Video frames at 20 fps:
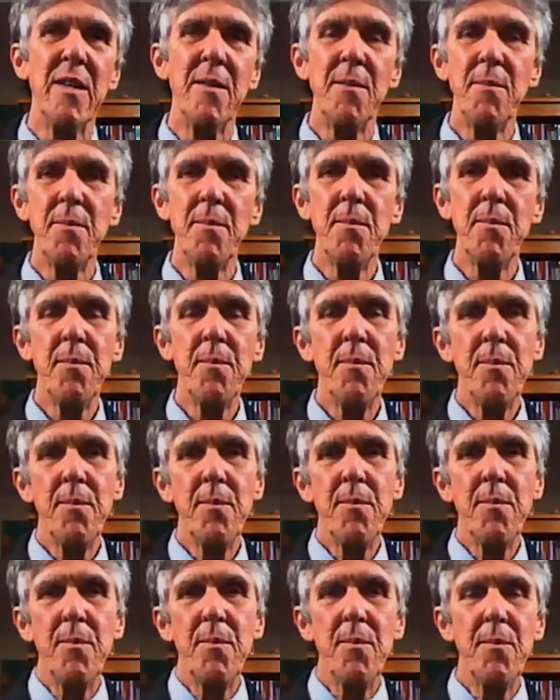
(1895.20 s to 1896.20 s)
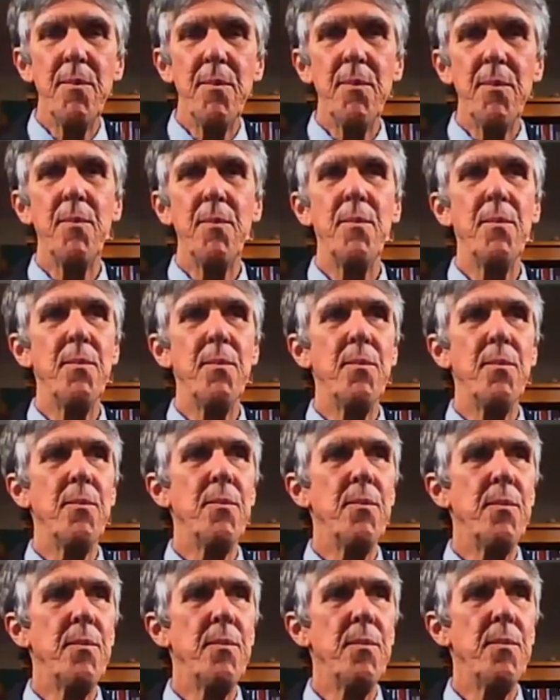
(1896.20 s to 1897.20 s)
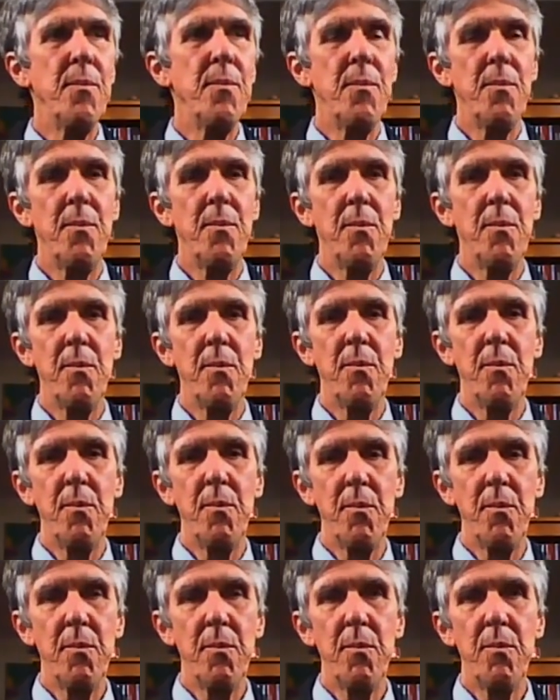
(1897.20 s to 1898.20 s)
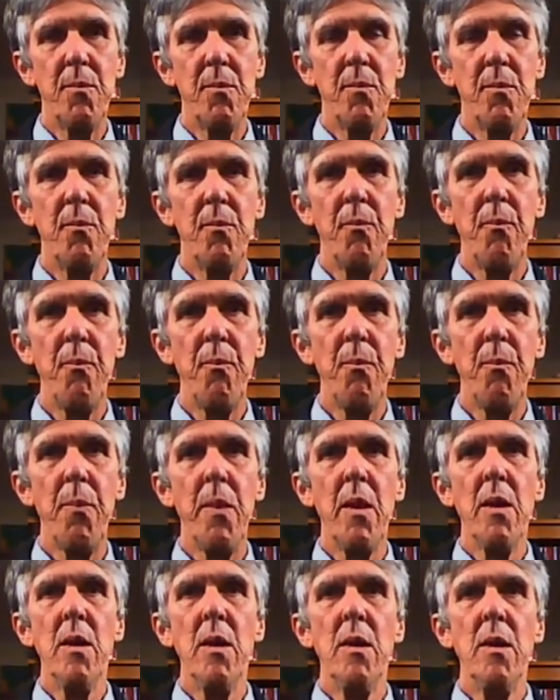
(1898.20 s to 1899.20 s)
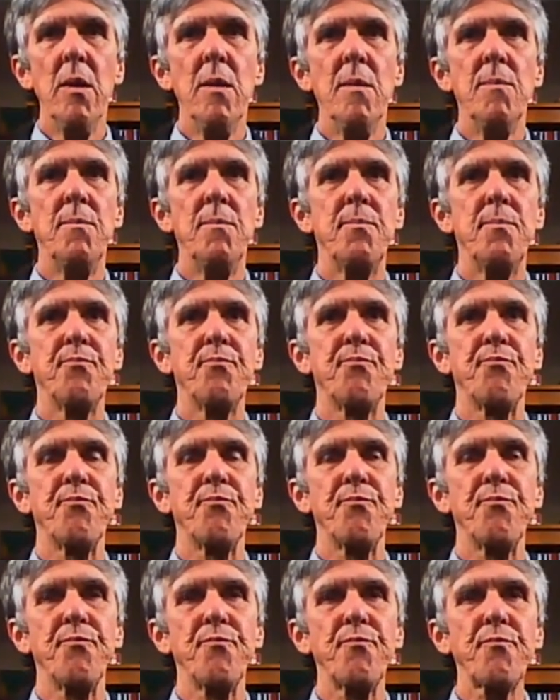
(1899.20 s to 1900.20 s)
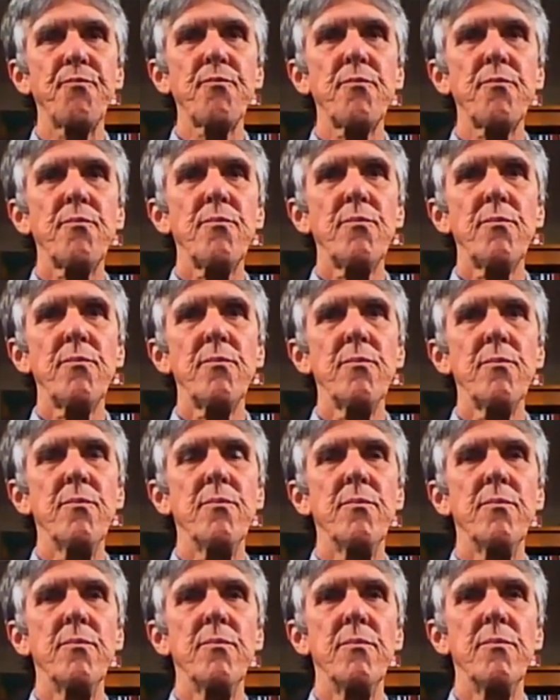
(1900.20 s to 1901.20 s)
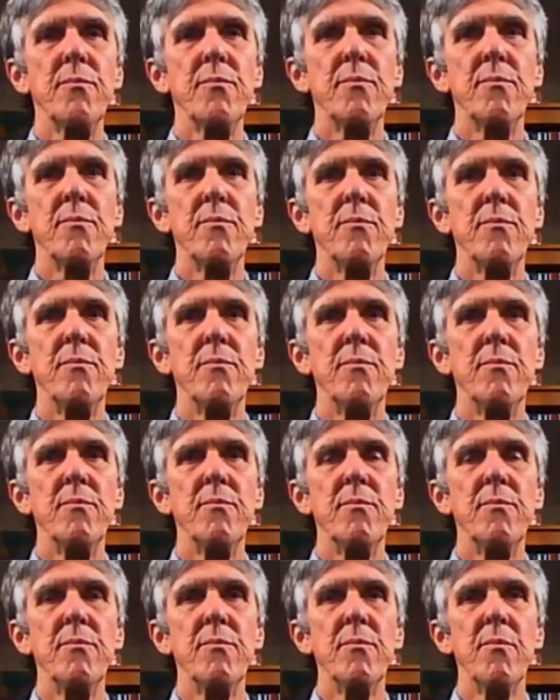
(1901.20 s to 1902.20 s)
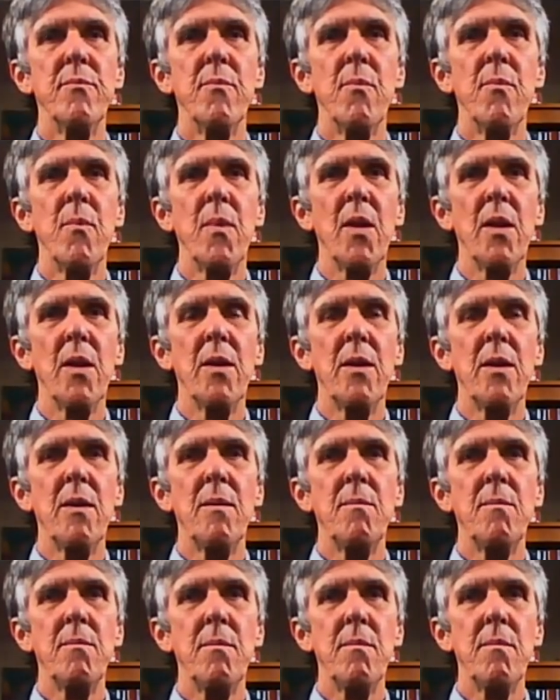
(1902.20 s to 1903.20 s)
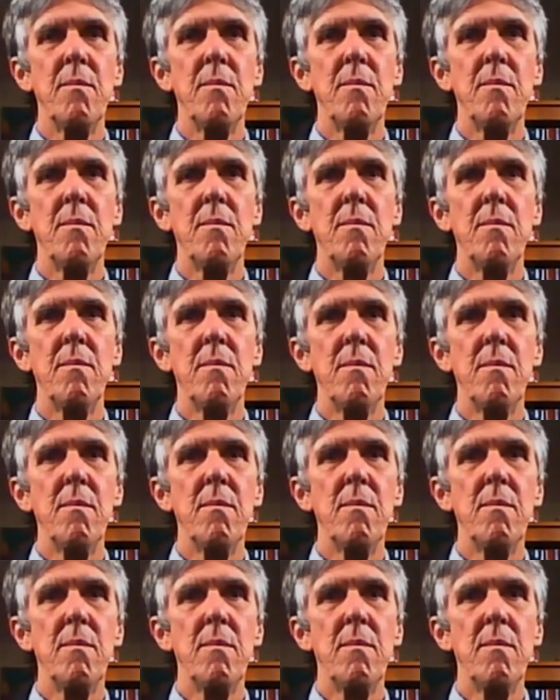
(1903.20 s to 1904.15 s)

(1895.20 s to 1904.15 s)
So just read Richard Dawkins' Ultimate 747 argument, and that actually manages to be dumber. But